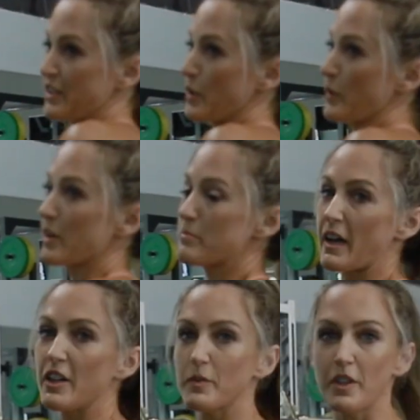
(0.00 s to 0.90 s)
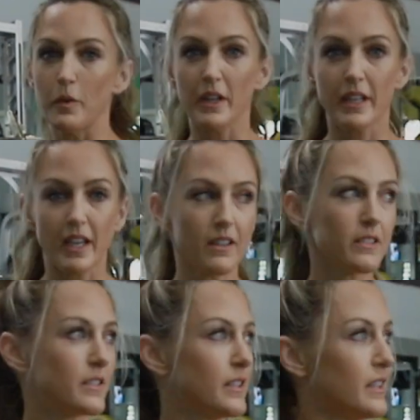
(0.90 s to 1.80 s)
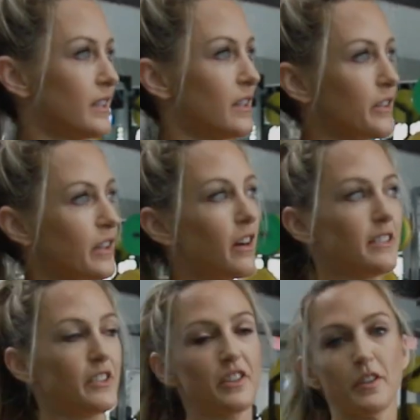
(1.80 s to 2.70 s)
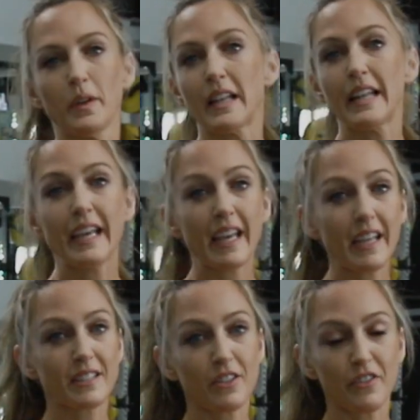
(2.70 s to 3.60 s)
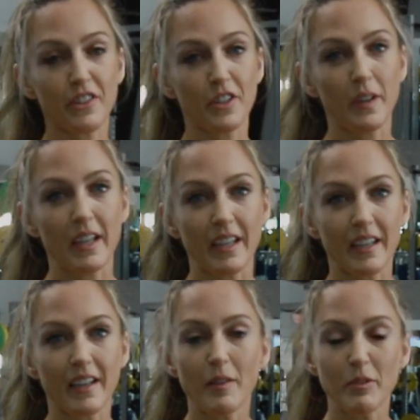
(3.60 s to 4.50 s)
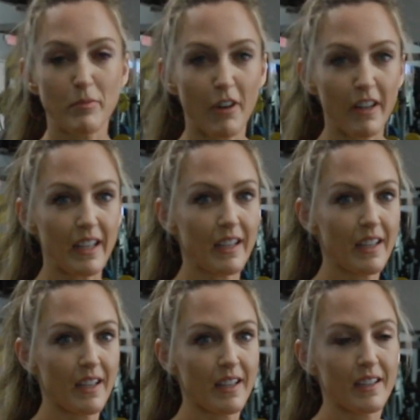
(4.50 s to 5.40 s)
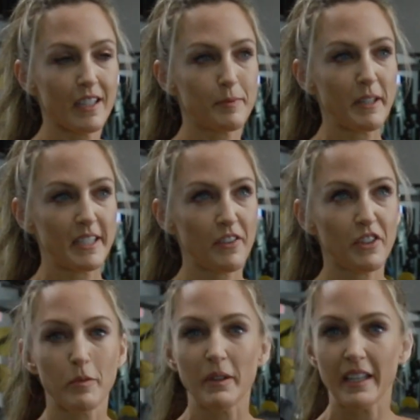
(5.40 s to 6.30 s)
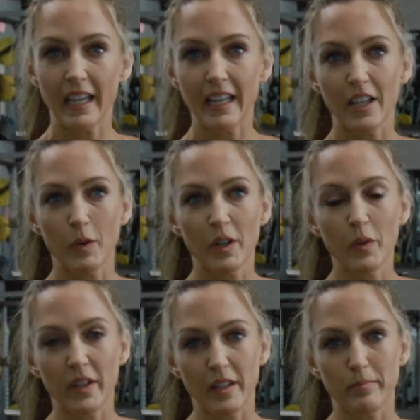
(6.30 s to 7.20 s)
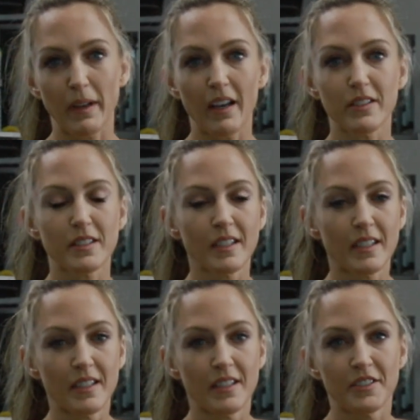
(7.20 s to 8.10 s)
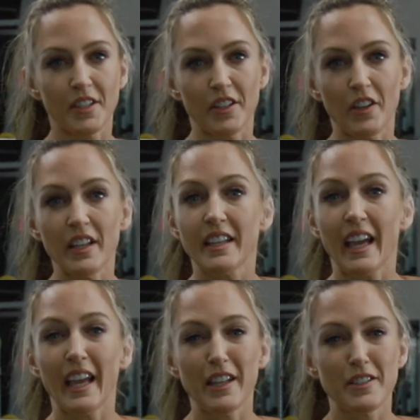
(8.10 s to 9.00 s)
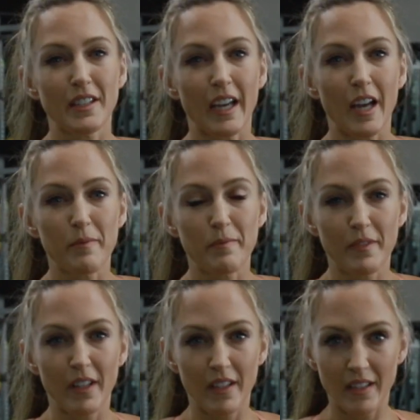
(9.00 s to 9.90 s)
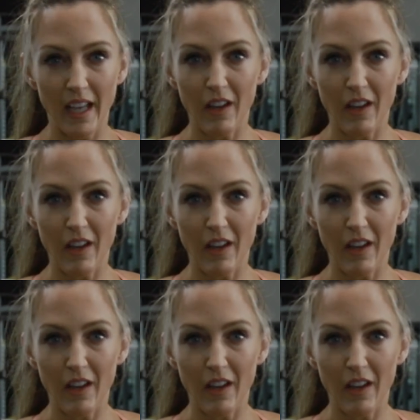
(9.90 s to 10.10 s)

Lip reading: that you wear a belt when you work out, regardless if you're doing legs or if you're doing upper body. Especially if you do bikini, you want to wear that belt so you don't engage the